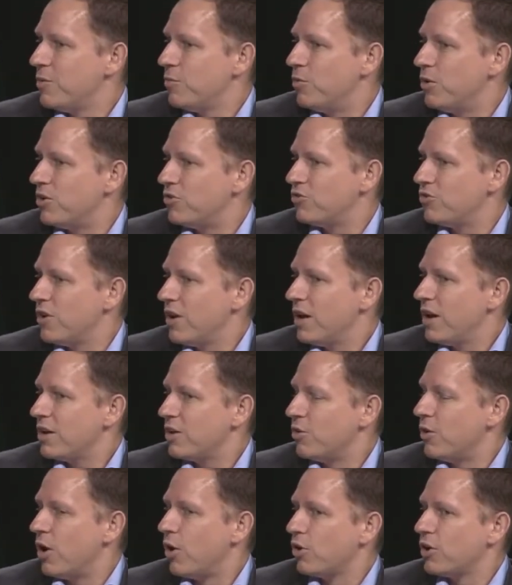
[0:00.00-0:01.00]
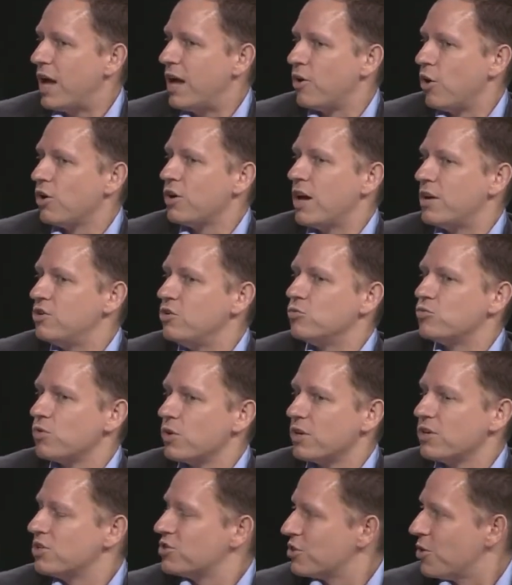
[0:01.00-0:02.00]
which, you know, all, and all you had to do was
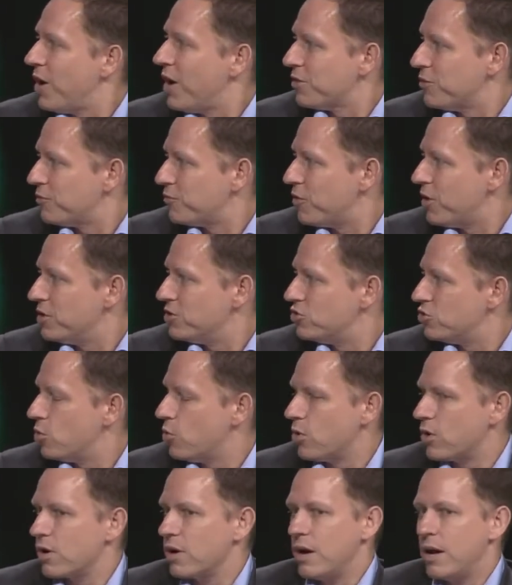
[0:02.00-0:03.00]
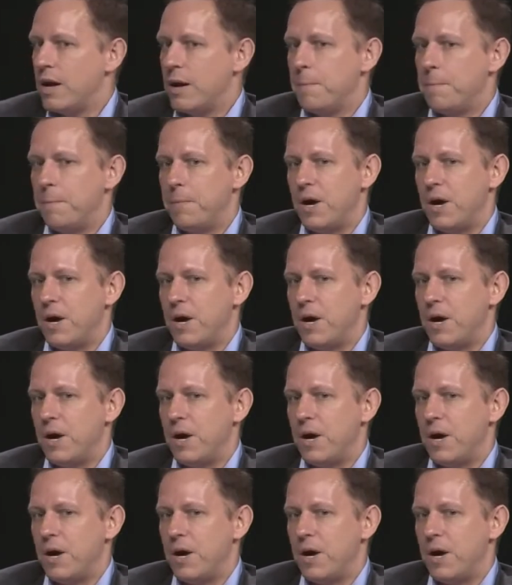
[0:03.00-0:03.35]
really just go out the front door. Mm.